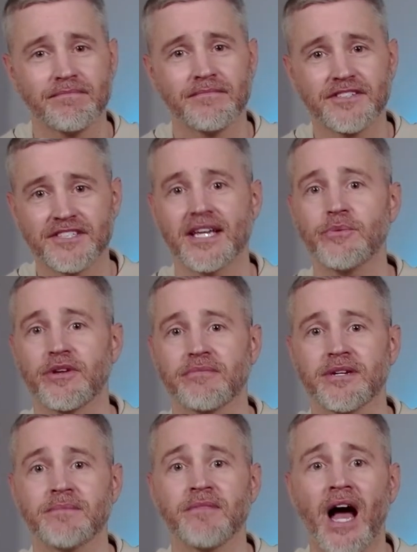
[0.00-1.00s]
Stay with
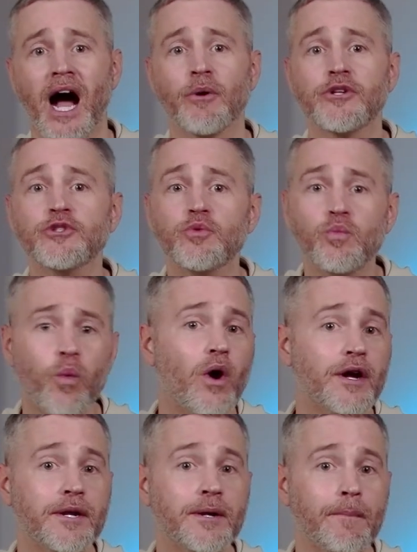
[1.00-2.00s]
me, I want to do
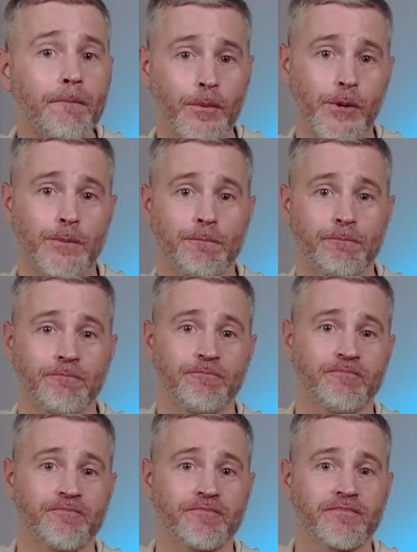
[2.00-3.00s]
one more.
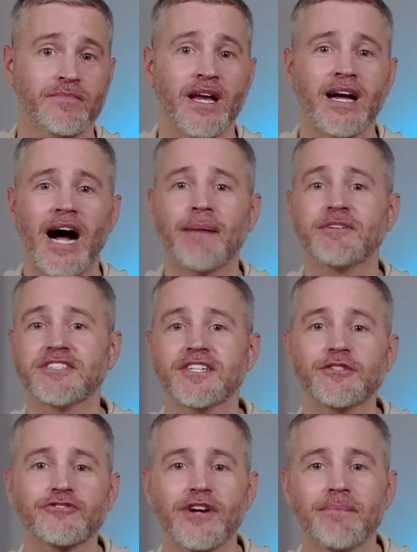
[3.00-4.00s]
I'm a
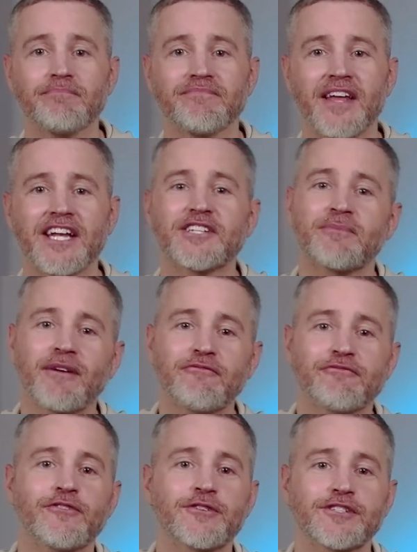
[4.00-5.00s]
sales rep and it's my
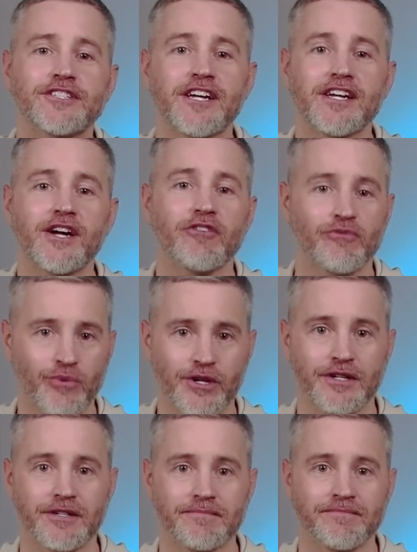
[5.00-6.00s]
first day of
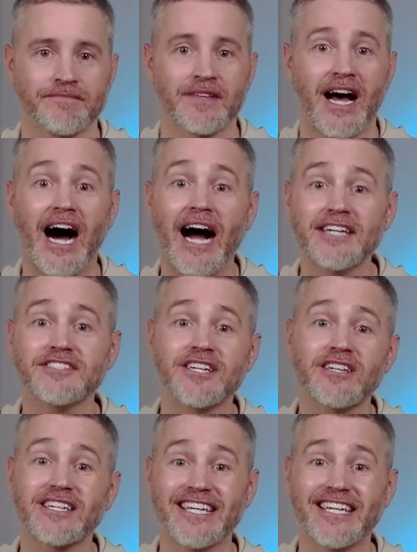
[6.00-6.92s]
work. I sell